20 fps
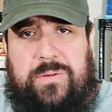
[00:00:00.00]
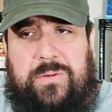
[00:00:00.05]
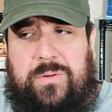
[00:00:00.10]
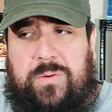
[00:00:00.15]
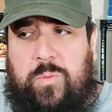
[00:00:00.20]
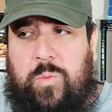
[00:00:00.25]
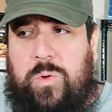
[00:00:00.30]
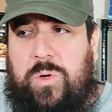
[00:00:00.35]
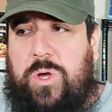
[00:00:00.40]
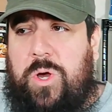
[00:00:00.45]

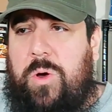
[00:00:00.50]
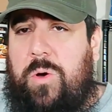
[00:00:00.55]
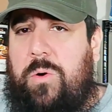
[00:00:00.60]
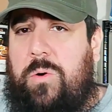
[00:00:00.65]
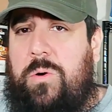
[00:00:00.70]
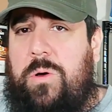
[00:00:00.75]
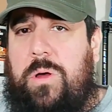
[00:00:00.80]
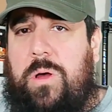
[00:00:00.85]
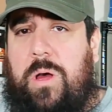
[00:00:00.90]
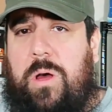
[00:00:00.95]
will
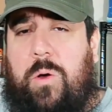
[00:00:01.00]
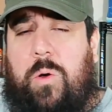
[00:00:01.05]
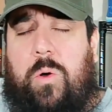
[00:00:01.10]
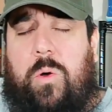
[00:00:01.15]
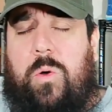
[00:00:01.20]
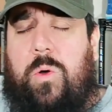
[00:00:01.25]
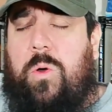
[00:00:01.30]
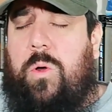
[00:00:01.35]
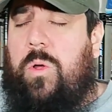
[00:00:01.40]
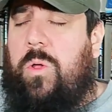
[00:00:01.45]
go a
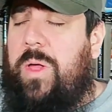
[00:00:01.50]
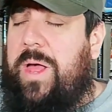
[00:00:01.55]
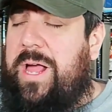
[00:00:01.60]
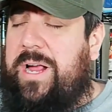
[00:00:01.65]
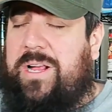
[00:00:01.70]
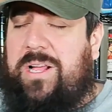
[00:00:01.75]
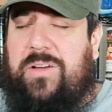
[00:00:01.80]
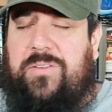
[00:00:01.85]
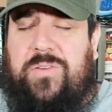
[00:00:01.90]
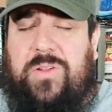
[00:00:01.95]
whole
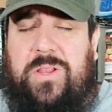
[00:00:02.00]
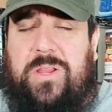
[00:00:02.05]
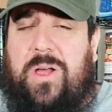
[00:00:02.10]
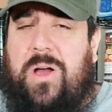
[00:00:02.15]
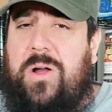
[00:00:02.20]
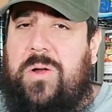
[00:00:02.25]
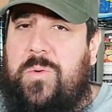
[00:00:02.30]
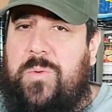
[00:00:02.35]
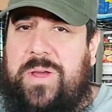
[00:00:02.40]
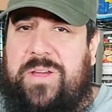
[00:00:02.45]
heck of a
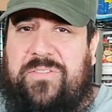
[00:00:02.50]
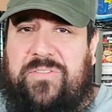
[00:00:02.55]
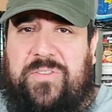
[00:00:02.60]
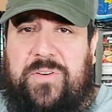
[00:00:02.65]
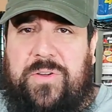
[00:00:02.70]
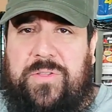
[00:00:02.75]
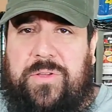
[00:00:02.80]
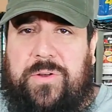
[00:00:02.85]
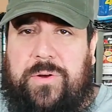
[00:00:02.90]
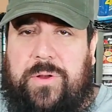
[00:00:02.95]
long way
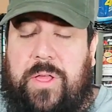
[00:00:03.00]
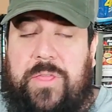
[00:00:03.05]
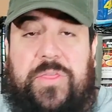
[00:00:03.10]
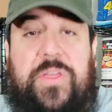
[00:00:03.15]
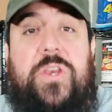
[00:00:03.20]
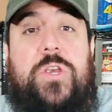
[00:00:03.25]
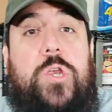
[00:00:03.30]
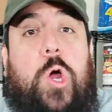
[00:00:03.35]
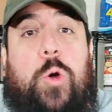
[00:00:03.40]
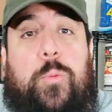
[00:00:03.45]
further
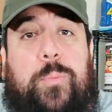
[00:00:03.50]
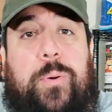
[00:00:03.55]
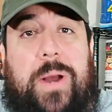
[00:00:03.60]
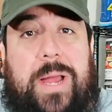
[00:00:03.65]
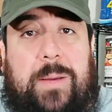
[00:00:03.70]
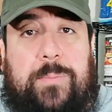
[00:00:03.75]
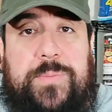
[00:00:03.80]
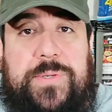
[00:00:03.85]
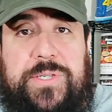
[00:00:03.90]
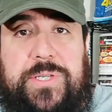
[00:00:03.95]
than no
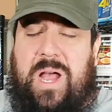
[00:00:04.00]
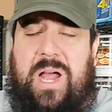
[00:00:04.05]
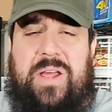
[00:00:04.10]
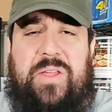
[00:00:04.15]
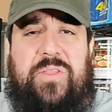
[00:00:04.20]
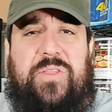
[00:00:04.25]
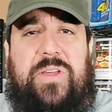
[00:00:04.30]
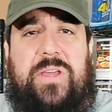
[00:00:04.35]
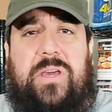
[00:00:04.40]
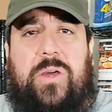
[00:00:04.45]
preps. I
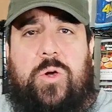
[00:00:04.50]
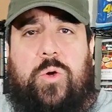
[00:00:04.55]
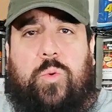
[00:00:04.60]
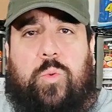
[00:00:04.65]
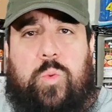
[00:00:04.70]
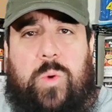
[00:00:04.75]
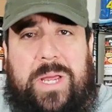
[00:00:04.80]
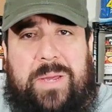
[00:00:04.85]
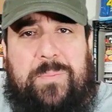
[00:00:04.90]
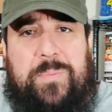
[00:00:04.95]
think a
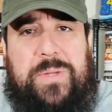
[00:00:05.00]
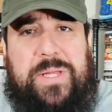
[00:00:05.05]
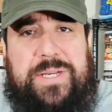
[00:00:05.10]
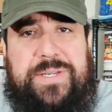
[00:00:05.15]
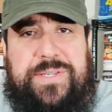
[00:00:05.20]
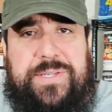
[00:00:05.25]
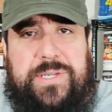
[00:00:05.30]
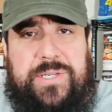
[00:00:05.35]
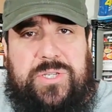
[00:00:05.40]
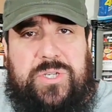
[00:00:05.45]
great place
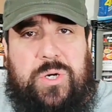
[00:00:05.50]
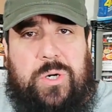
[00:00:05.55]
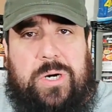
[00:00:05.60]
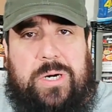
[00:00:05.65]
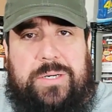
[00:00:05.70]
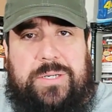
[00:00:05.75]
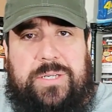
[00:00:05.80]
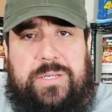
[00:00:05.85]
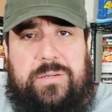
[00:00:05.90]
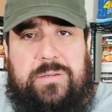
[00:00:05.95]
to
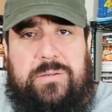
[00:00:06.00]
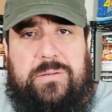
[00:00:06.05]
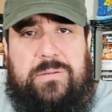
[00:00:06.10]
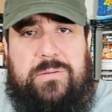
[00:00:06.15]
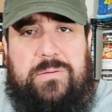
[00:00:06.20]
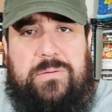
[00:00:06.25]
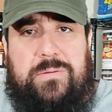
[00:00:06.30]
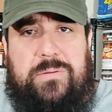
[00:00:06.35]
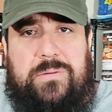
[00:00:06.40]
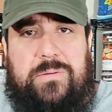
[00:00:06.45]
start
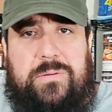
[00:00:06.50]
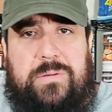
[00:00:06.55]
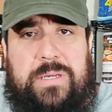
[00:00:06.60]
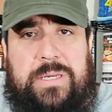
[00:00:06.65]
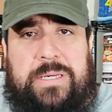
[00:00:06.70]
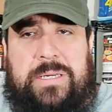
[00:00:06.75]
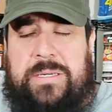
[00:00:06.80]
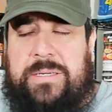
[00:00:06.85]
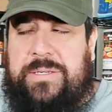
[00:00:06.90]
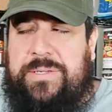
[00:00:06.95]

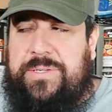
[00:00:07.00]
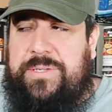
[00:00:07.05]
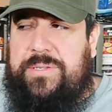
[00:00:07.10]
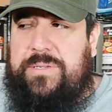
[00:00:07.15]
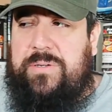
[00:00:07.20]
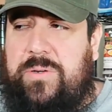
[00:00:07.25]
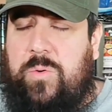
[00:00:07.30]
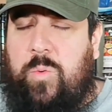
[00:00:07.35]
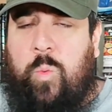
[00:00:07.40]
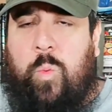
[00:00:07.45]

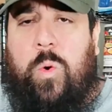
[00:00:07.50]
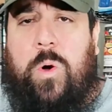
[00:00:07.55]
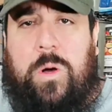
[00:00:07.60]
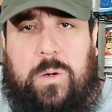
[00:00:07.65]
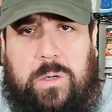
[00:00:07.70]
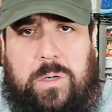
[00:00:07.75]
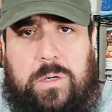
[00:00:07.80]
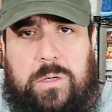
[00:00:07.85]
is water.